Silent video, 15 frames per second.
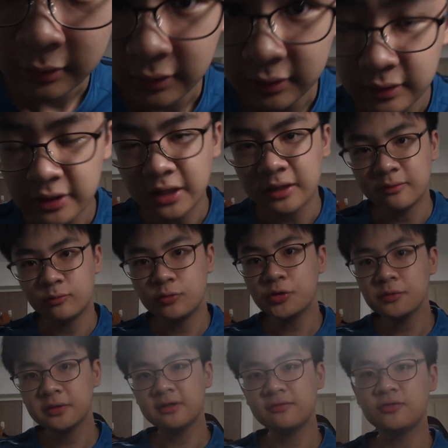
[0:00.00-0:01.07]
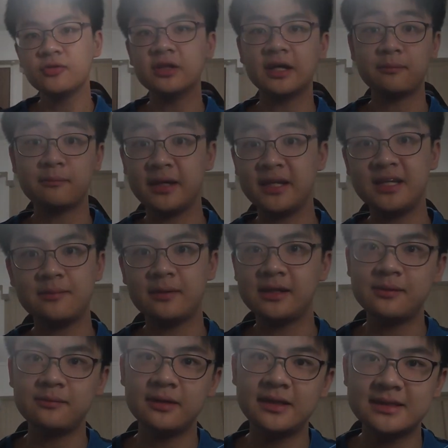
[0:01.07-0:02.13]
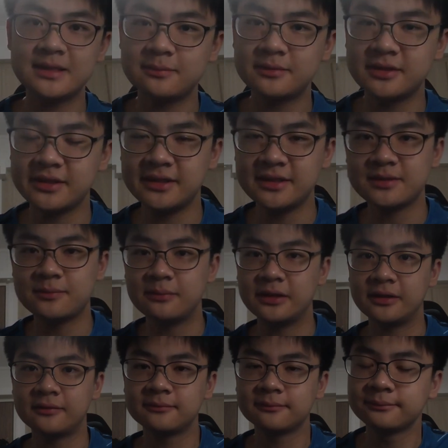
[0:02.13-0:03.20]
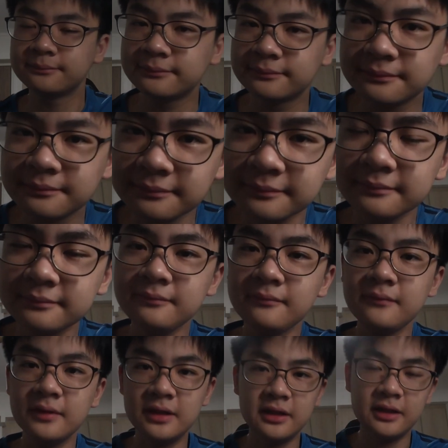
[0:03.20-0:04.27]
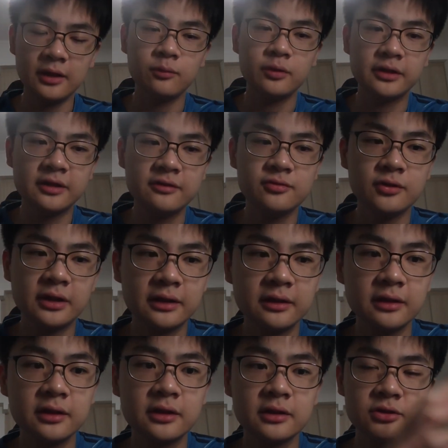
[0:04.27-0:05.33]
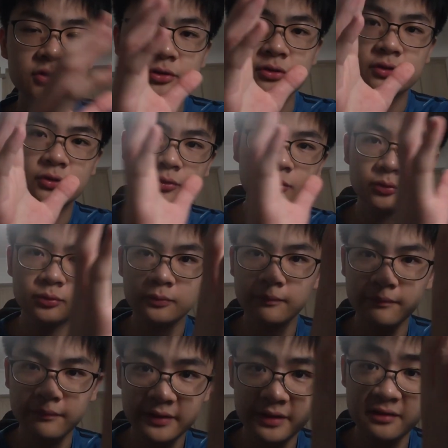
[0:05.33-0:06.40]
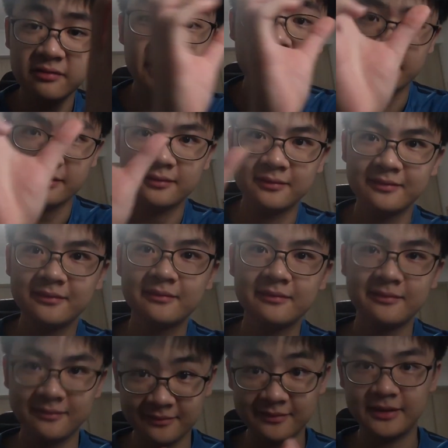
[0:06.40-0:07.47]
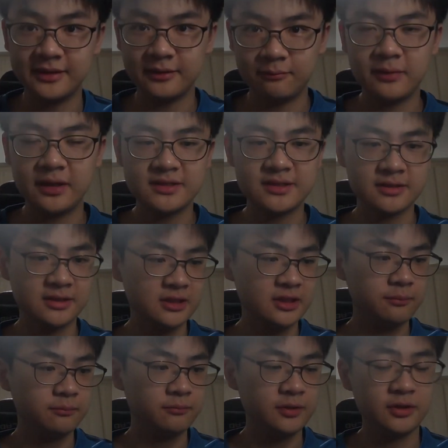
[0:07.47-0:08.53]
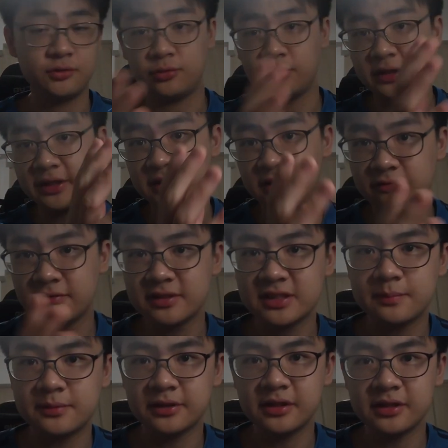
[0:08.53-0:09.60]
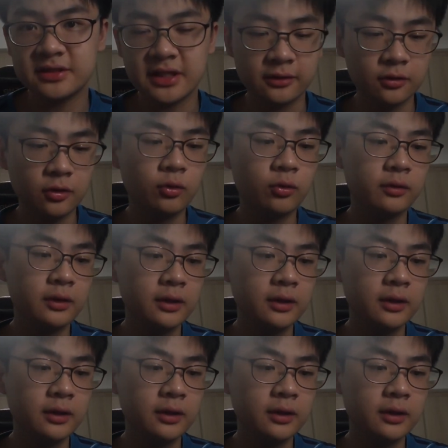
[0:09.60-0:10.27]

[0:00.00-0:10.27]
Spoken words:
They won't give you like many sub circuits, but they will give you lah. So you divide the main circuit up into like different sub circuits, like oh